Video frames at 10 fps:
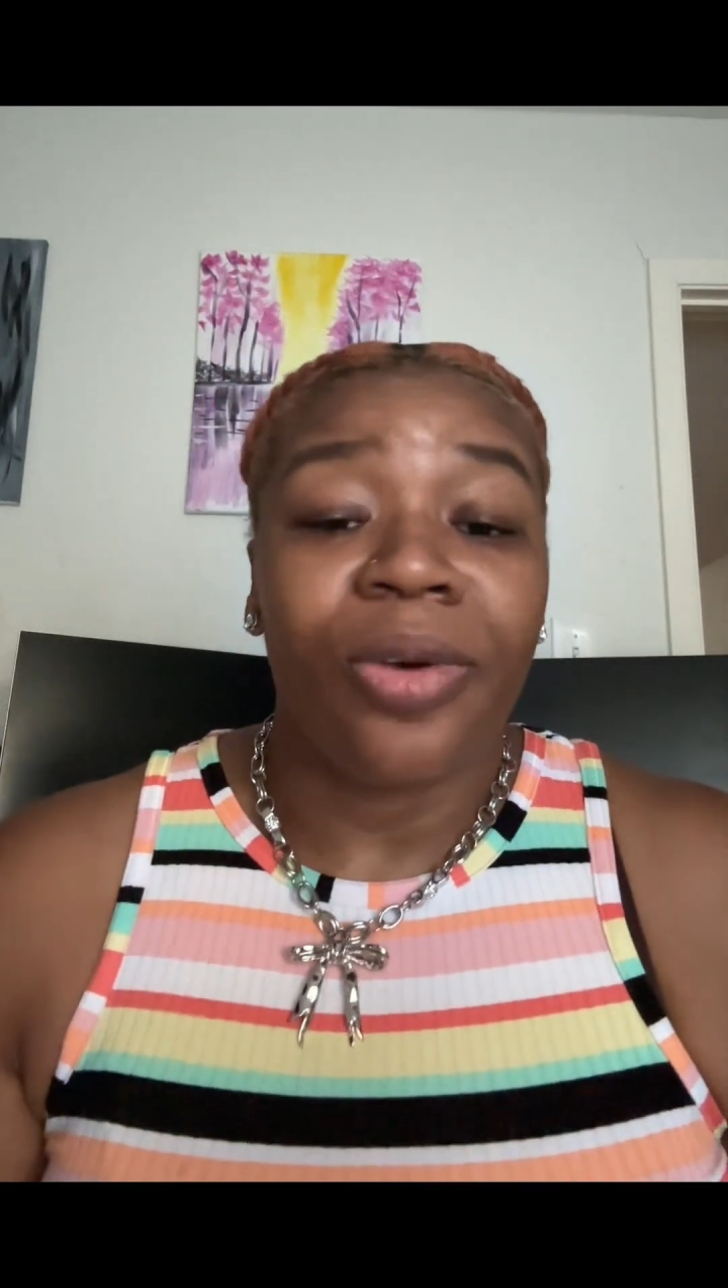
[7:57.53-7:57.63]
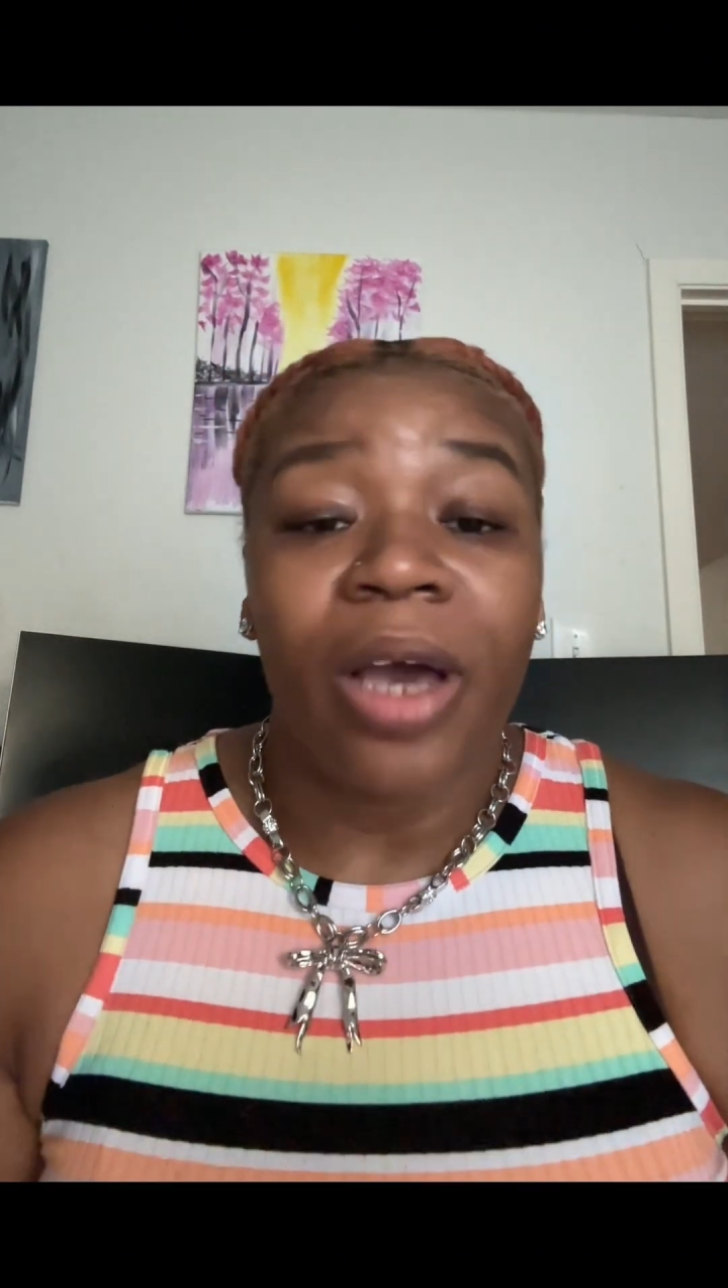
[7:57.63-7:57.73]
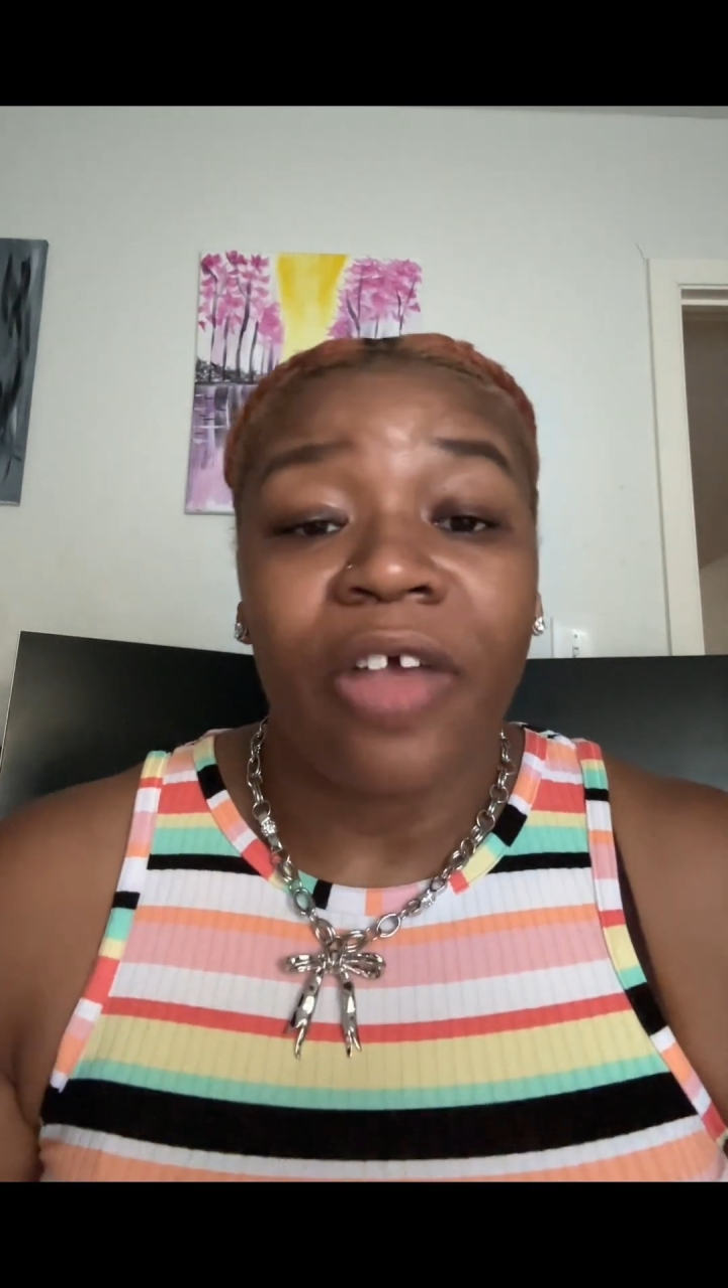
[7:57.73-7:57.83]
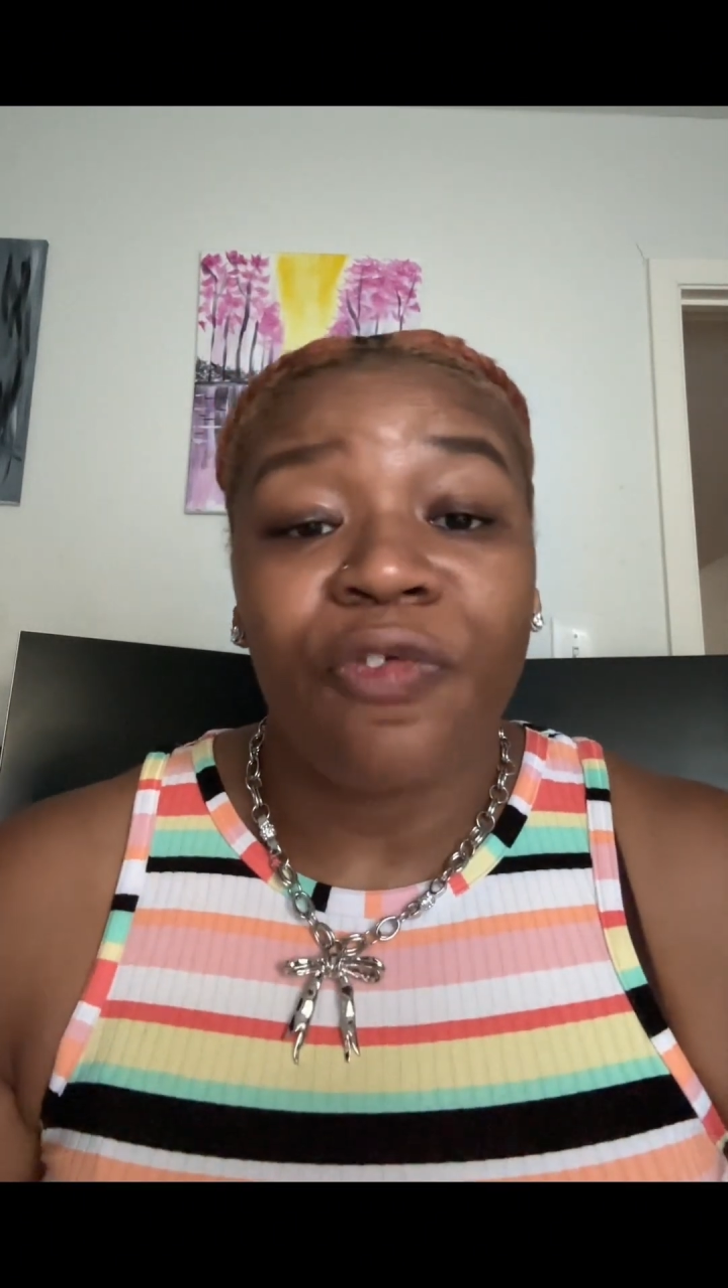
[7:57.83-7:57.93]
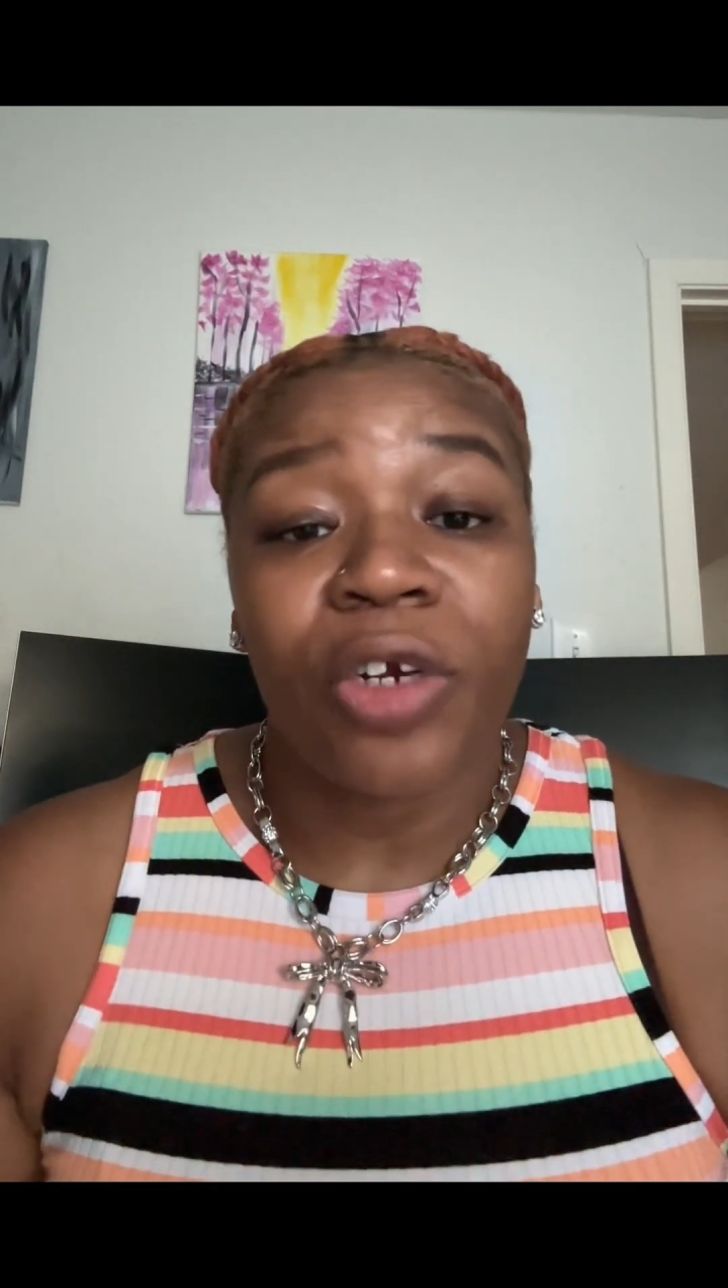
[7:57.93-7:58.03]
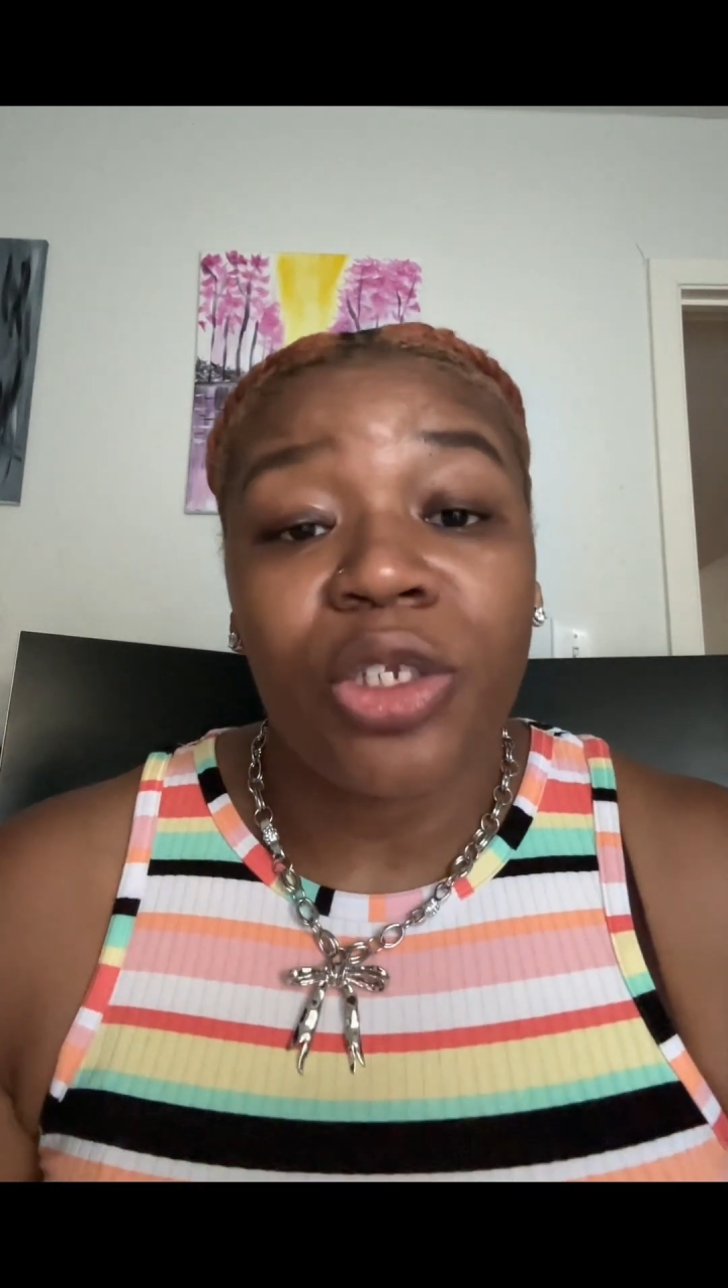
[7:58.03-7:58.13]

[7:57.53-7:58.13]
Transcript: you guys for